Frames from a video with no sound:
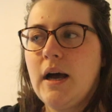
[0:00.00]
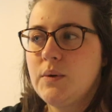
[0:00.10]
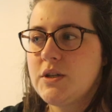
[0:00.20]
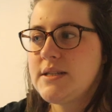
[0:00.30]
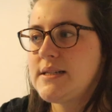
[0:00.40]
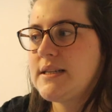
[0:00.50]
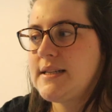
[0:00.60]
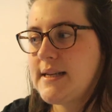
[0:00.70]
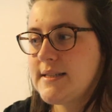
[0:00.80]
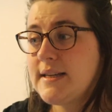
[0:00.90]
which I
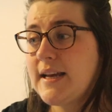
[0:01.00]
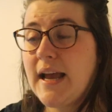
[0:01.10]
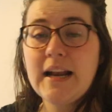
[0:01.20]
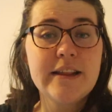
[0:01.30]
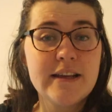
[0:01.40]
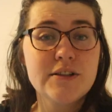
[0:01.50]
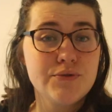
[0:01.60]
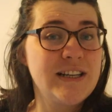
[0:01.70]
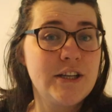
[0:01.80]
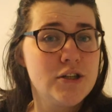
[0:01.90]
started yesterday, and I think it's
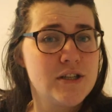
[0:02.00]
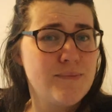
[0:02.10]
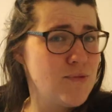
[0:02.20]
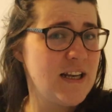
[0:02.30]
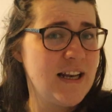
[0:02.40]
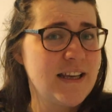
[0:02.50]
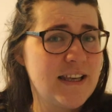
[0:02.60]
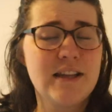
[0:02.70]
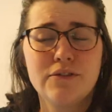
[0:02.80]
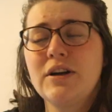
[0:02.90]
really good. I'm really
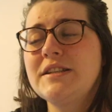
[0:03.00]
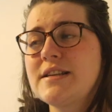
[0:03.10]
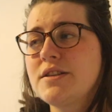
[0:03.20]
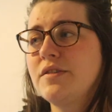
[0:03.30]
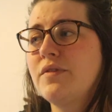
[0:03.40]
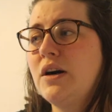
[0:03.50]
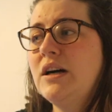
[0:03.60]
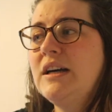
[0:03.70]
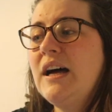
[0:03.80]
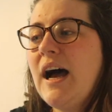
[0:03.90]
liking the writing so far.
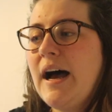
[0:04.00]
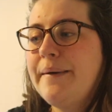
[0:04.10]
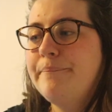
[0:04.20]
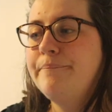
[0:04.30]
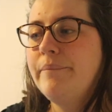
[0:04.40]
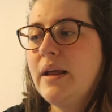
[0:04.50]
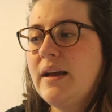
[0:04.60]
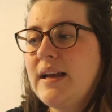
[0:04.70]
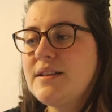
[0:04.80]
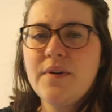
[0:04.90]

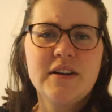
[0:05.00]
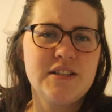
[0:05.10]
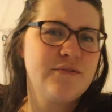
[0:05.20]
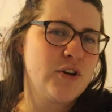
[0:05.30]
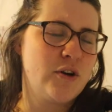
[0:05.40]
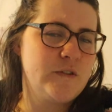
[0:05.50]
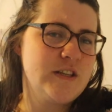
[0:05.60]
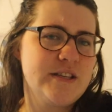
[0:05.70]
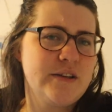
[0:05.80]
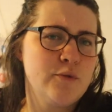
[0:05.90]
It's very different
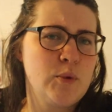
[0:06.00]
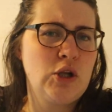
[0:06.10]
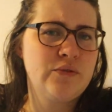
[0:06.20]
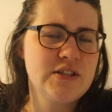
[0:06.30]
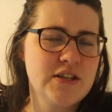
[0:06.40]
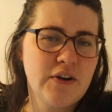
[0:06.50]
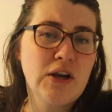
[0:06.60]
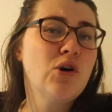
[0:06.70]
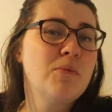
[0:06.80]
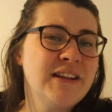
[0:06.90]
obviously from a lot of the stuff I
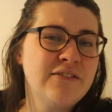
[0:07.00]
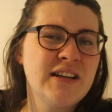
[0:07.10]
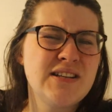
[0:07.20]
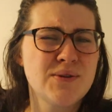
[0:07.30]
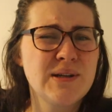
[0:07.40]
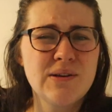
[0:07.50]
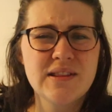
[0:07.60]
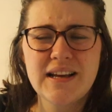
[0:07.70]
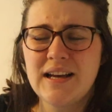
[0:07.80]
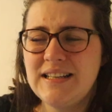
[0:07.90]
normally read, so I don't
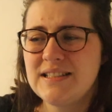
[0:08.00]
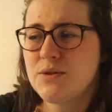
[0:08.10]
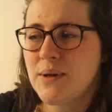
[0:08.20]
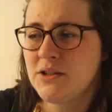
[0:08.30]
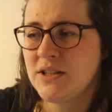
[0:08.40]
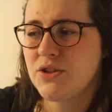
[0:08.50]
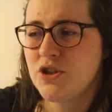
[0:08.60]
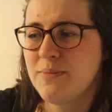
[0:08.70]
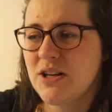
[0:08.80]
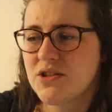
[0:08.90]
think I need to dwell on it
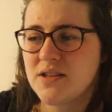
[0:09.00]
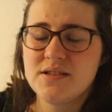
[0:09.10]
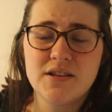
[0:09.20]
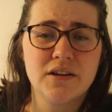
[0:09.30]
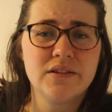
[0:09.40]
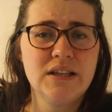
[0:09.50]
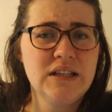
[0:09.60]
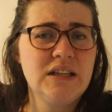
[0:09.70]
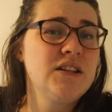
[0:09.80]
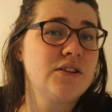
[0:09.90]
too much because, you know,
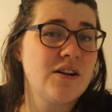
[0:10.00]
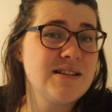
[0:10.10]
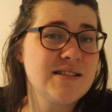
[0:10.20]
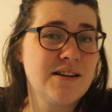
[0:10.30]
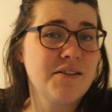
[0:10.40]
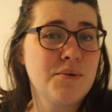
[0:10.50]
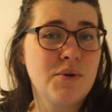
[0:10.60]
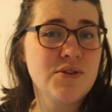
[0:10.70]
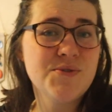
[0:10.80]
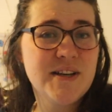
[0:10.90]
not necessarily
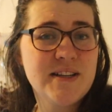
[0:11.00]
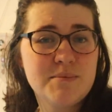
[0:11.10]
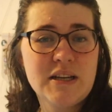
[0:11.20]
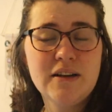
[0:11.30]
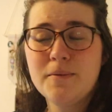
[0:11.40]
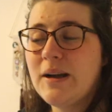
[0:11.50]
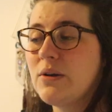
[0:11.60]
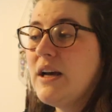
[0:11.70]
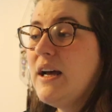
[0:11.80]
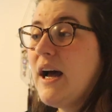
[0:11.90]
what you signed up to hear about.